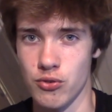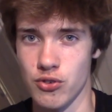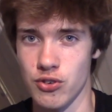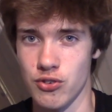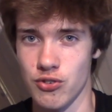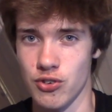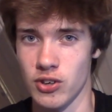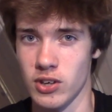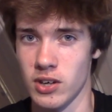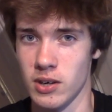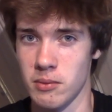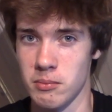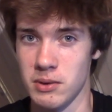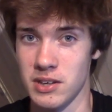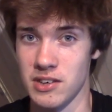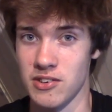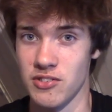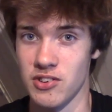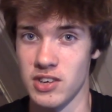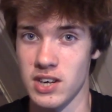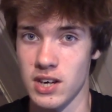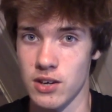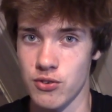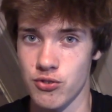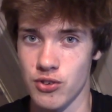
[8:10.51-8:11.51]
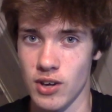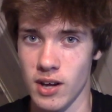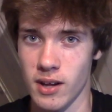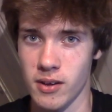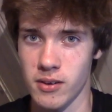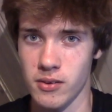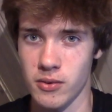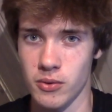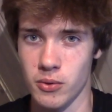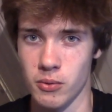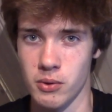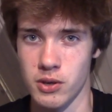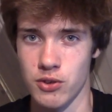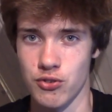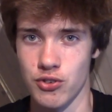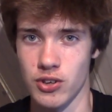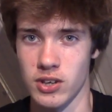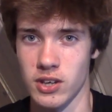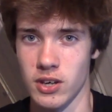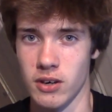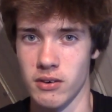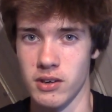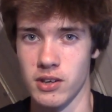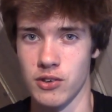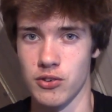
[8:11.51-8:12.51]
Is it going to be DSL or is it
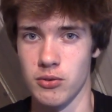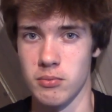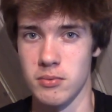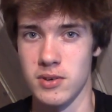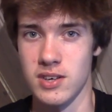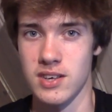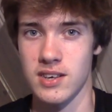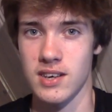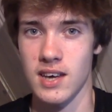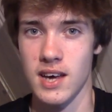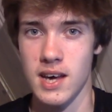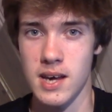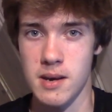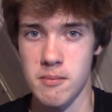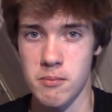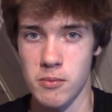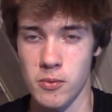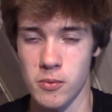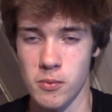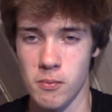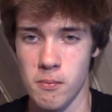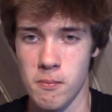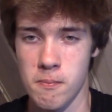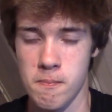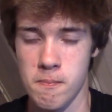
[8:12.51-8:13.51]
going to be cable?